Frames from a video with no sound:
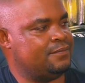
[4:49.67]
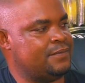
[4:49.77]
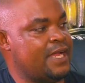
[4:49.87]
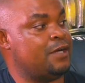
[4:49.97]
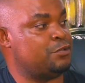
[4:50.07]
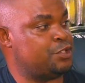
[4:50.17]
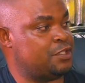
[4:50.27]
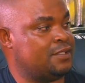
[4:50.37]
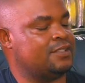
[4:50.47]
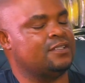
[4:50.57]
by
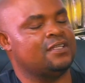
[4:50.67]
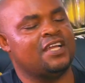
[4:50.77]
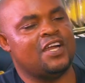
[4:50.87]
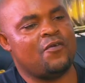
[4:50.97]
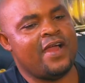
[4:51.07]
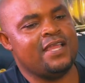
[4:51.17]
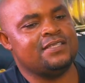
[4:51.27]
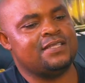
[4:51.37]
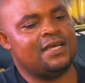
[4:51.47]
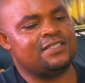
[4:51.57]
erosion. Why is
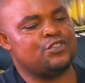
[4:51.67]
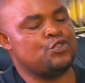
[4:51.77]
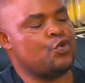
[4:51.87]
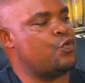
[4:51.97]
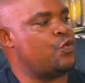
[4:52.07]
that so?